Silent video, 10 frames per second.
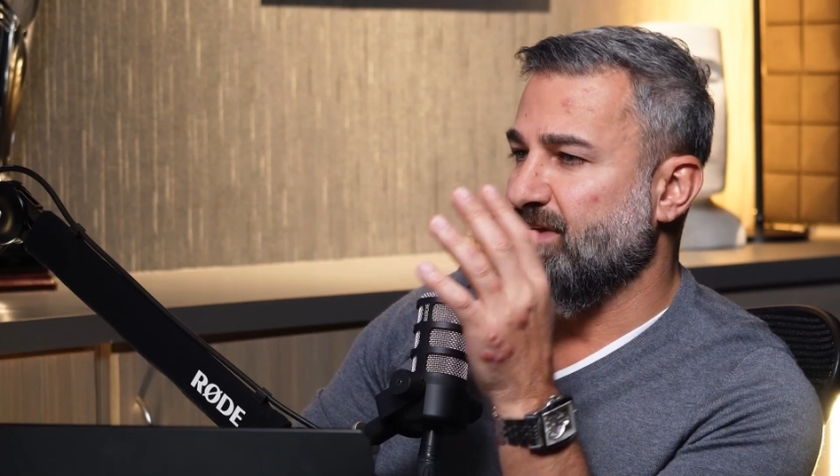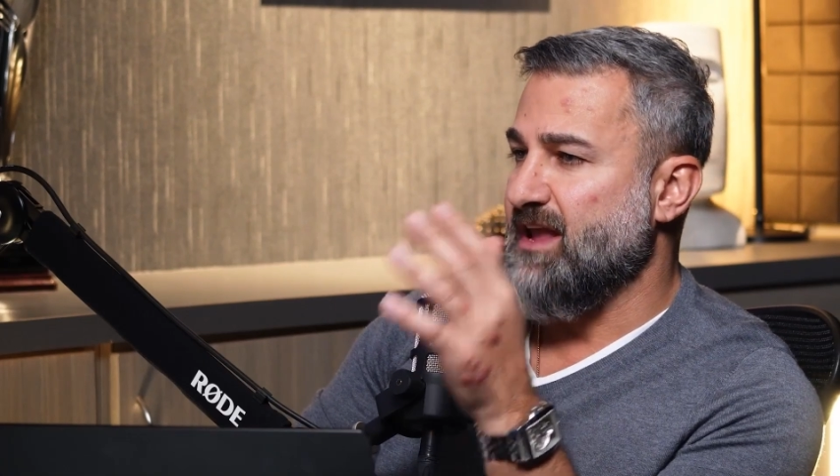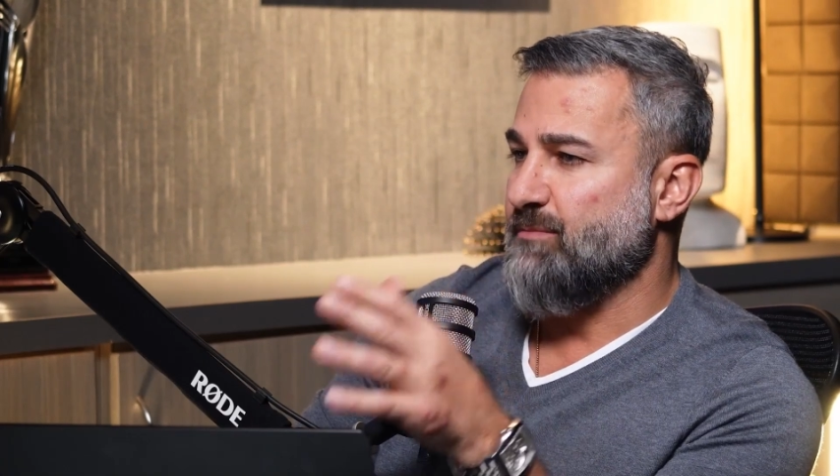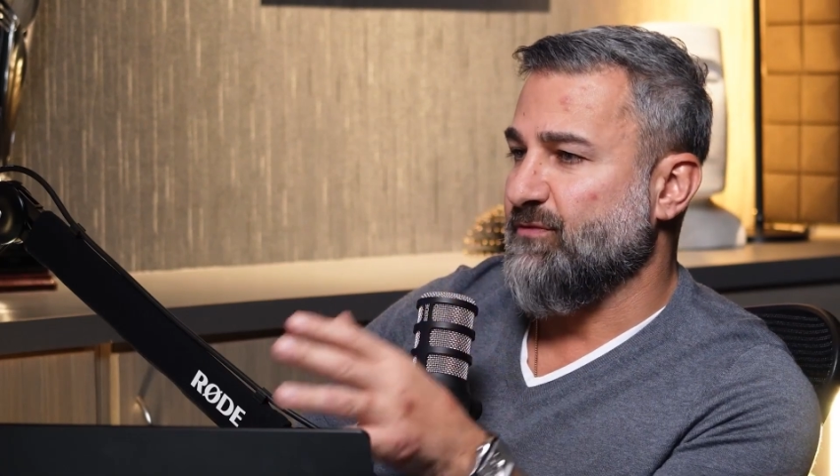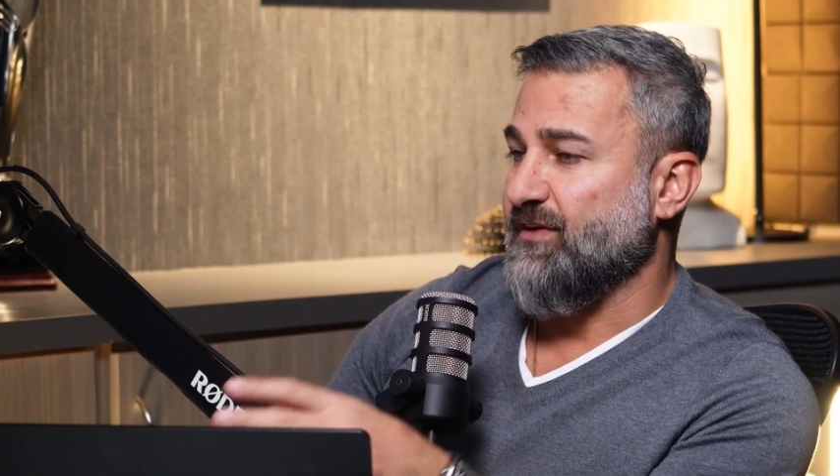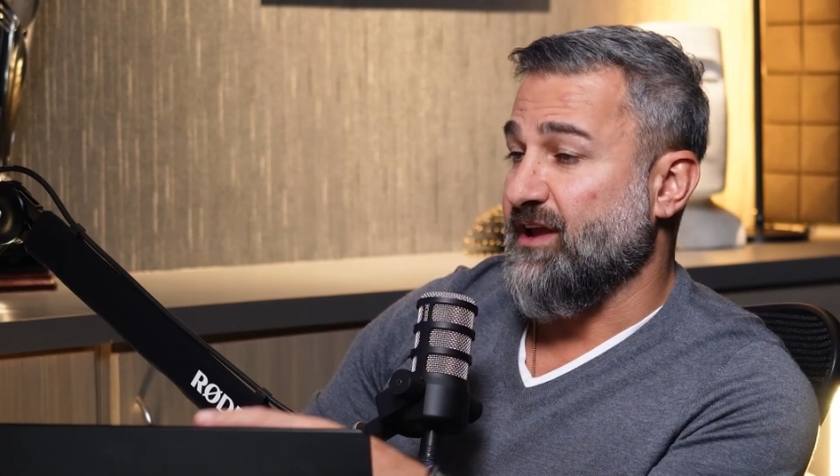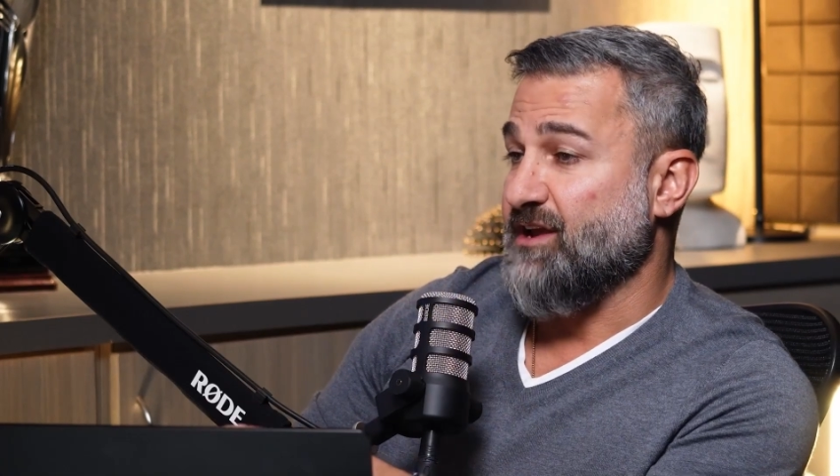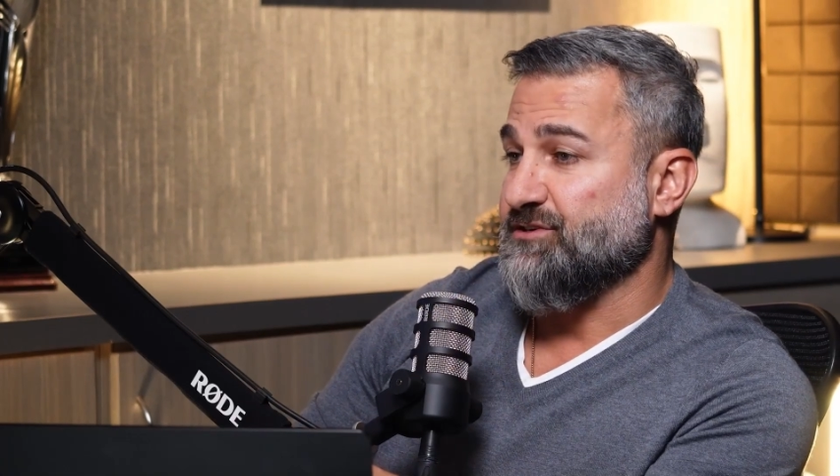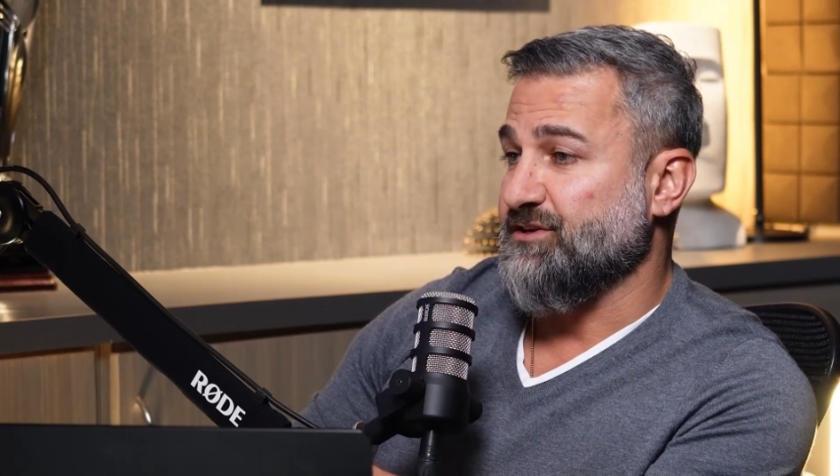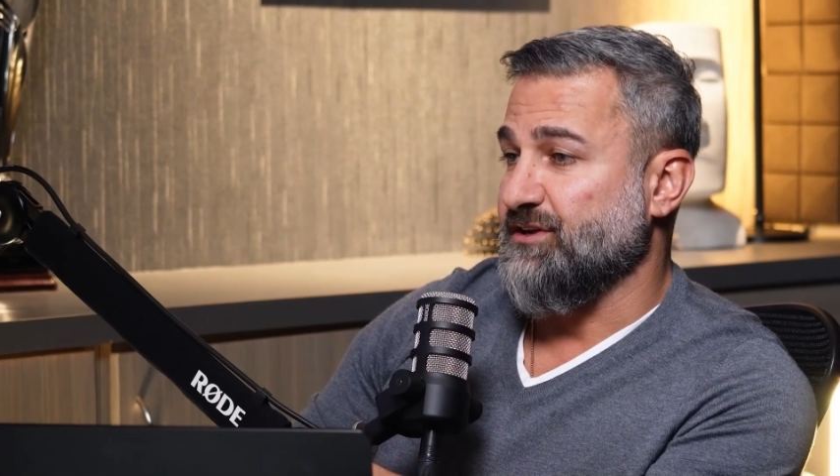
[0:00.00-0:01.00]

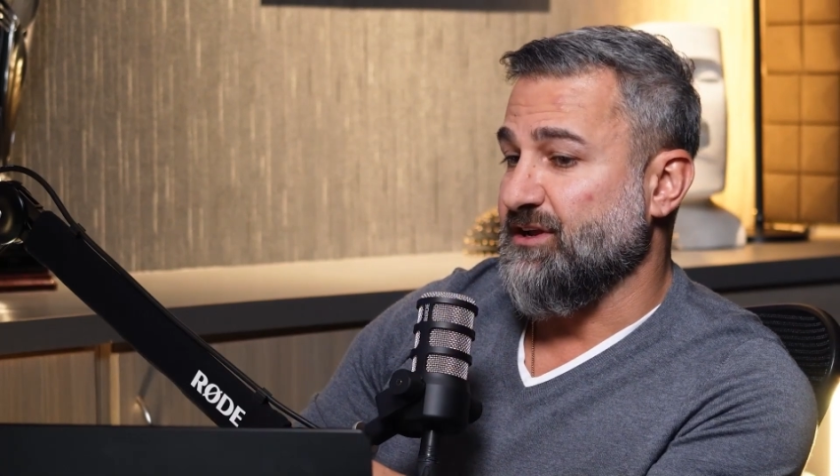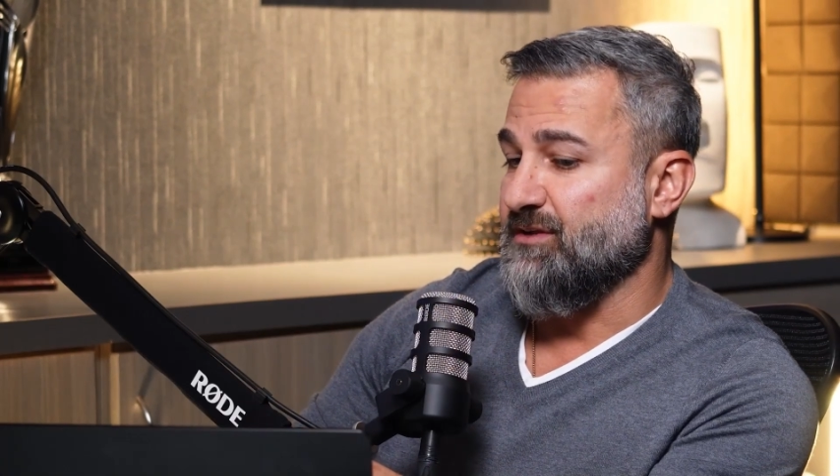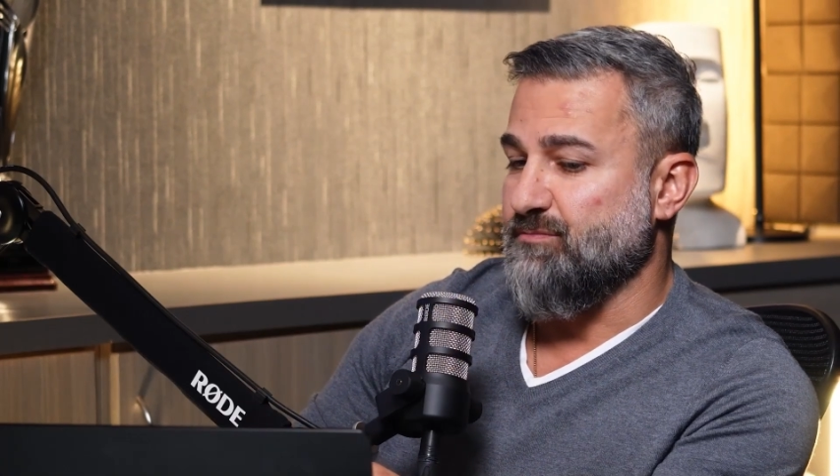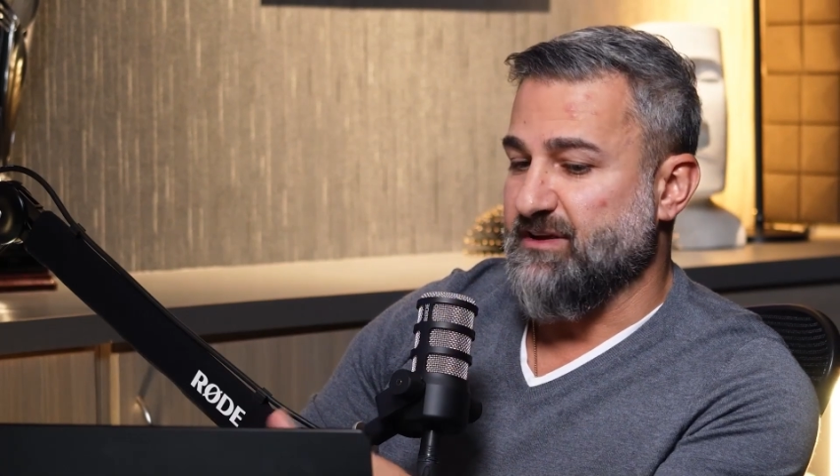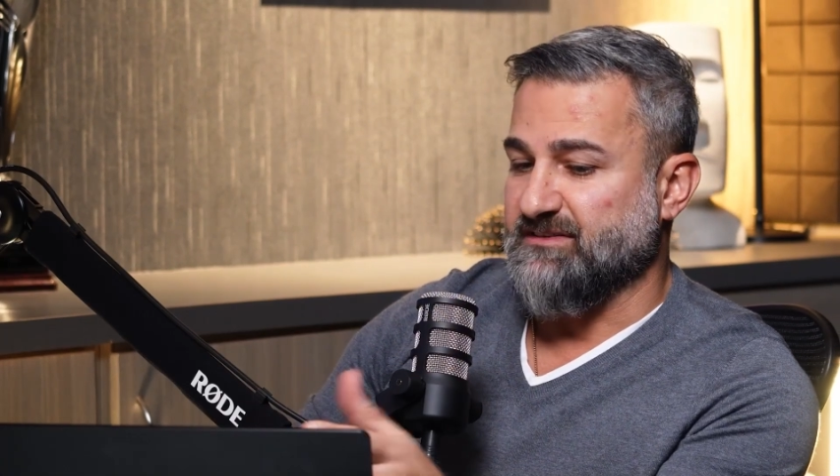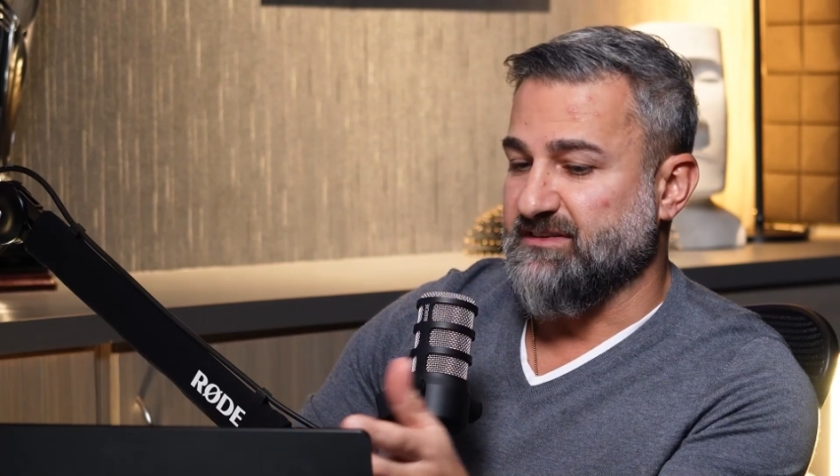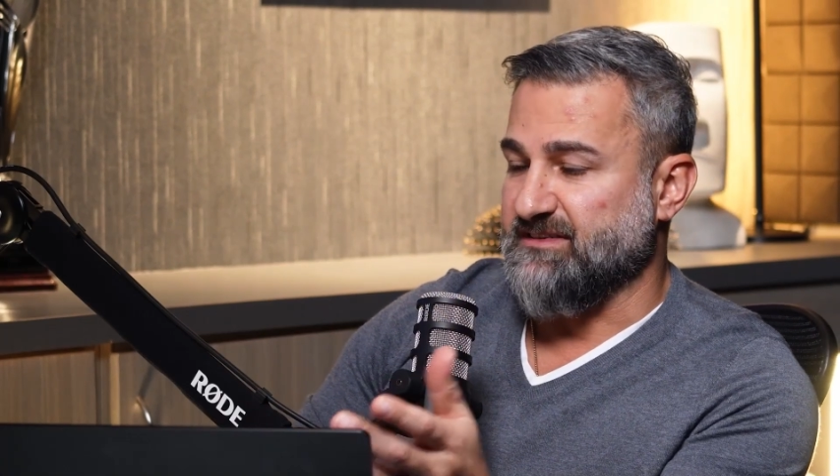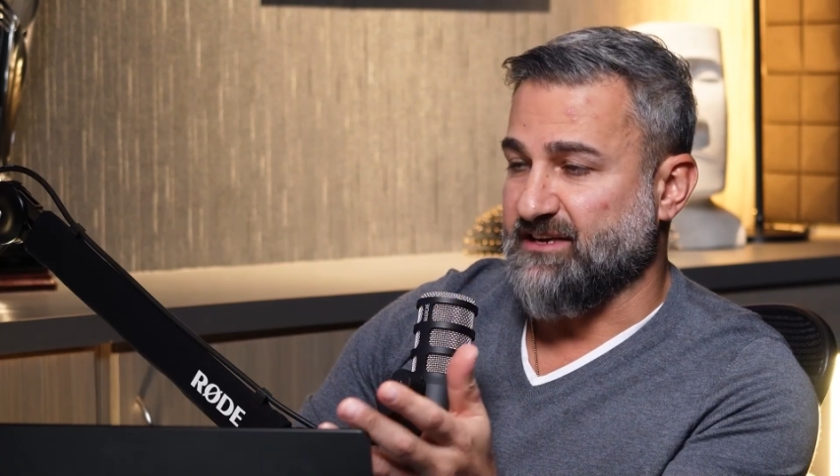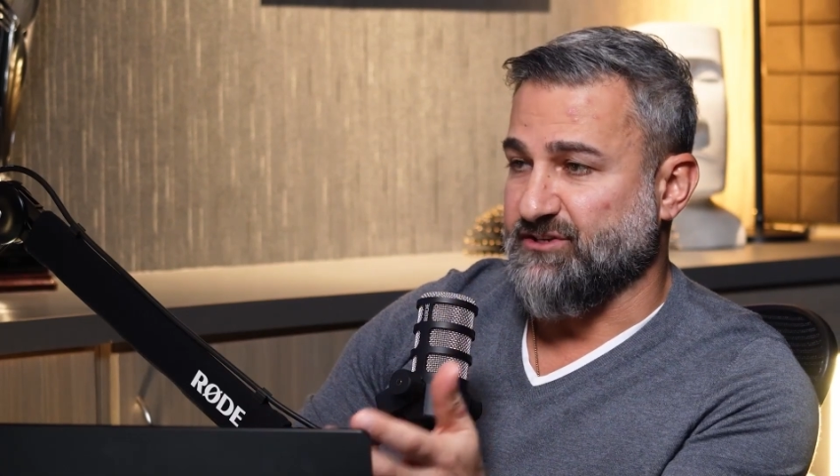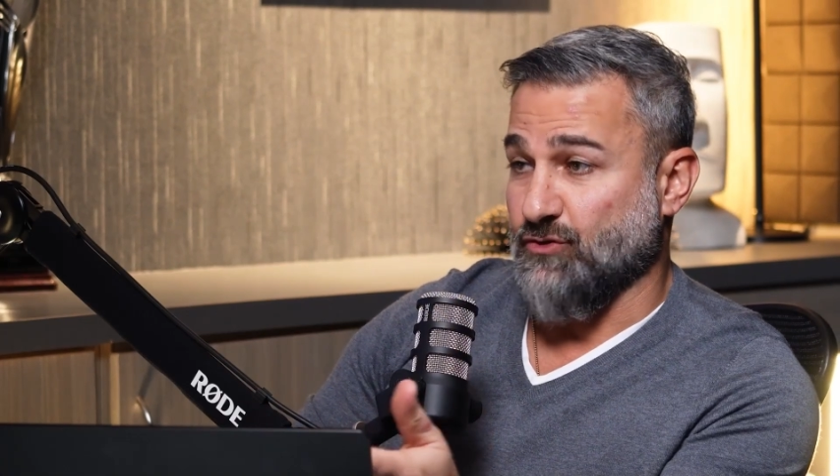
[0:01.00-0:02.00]
gamification in
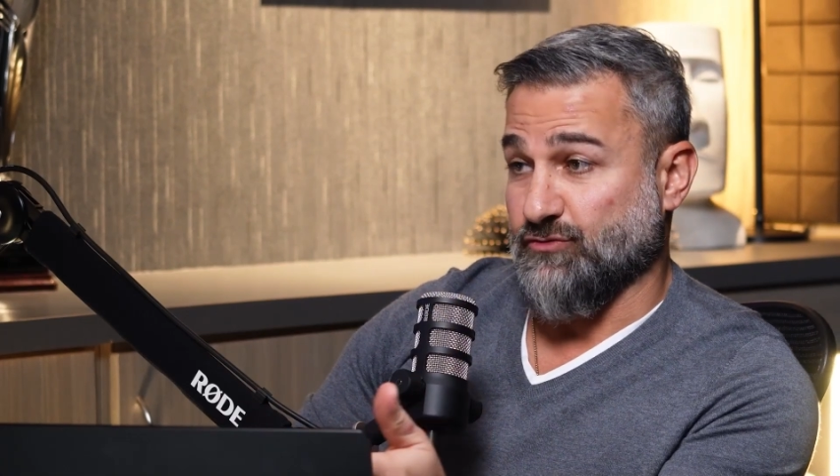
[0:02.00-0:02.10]
business actually